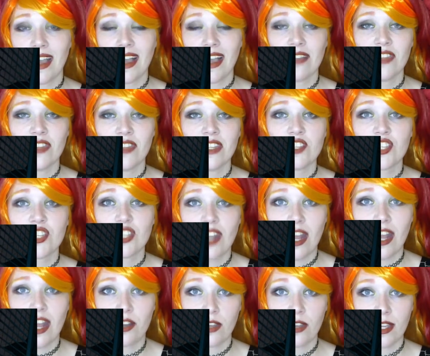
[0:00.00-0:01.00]
and then
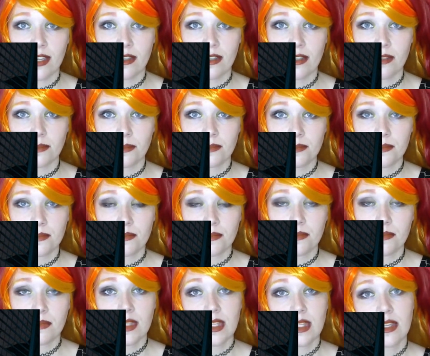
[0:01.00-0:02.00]
shattering.
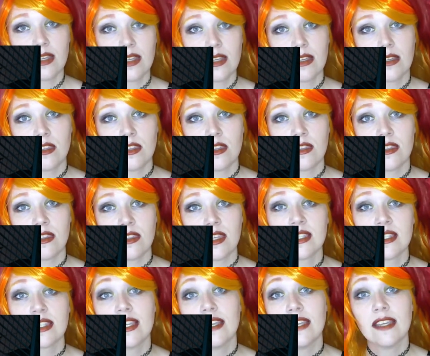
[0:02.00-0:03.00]

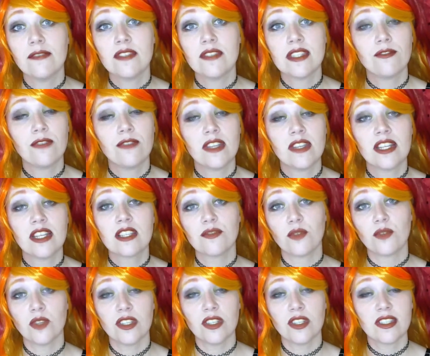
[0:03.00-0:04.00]
This leaves the Phoenix
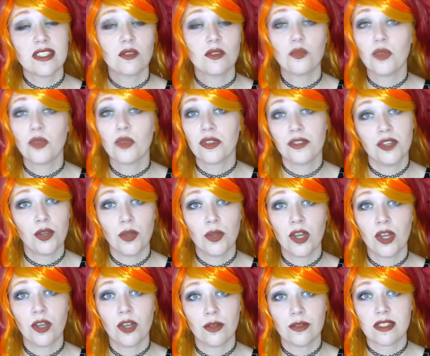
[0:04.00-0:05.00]
Force with no
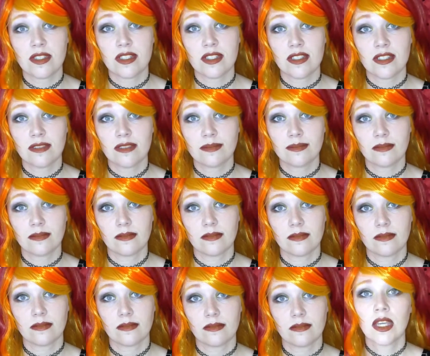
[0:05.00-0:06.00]
host.
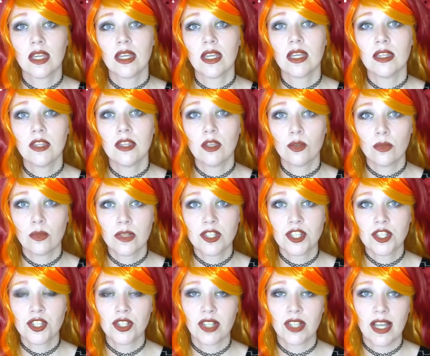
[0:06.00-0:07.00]
In the
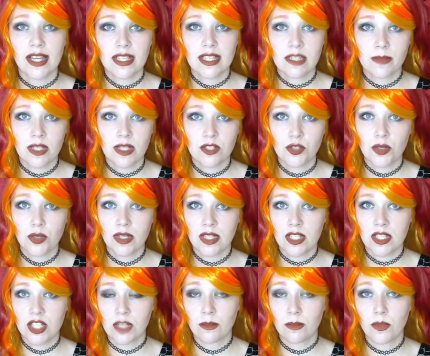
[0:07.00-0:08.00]
original X-Men
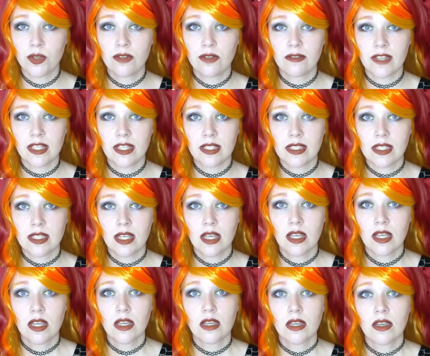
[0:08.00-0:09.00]
trilogy movies,
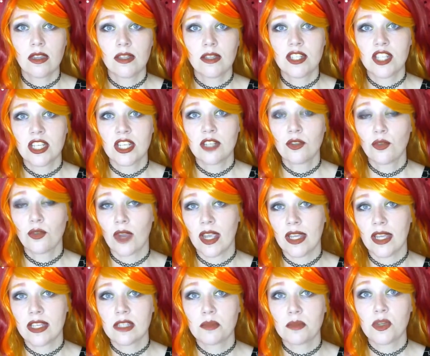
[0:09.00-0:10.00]
Jean Grey
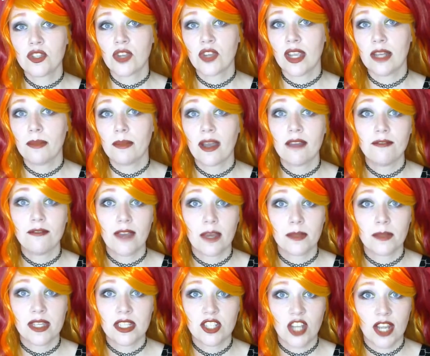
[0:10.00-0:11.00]
is portrayed by
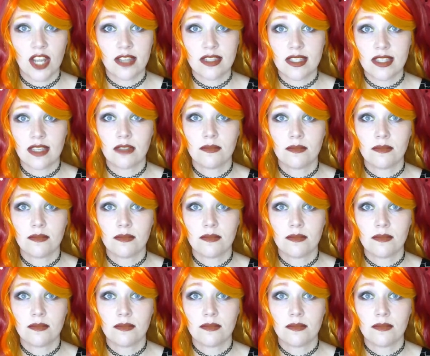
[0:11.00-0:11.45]
Famke Janssen.